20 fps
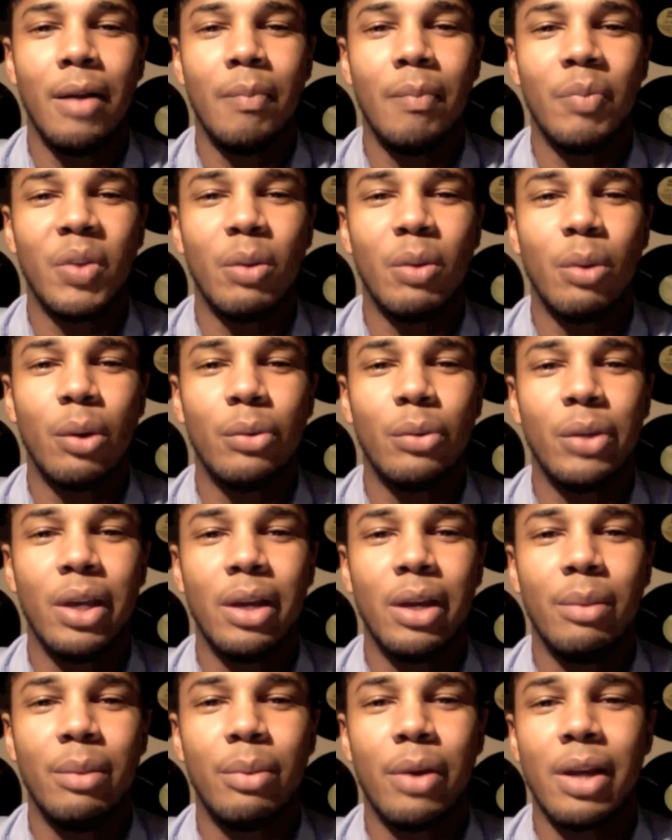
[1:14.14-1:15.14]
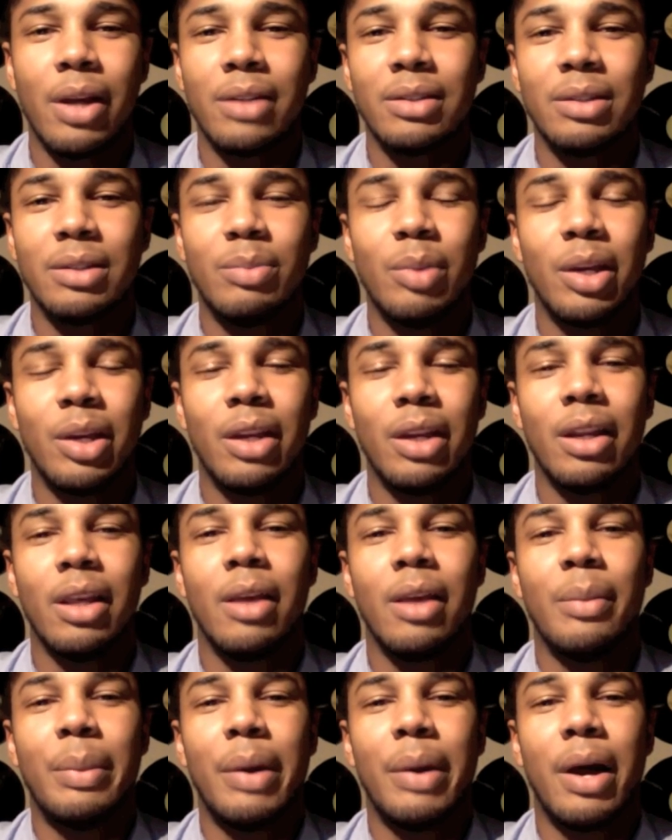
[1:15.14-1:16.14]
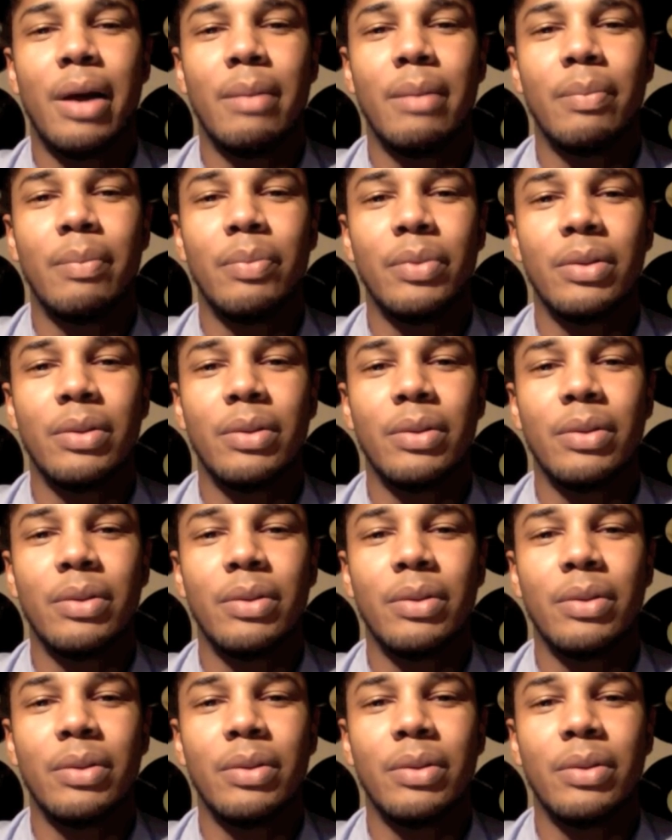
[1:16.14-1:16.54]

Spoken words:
quote Dead Prez is bigger than hip-hop.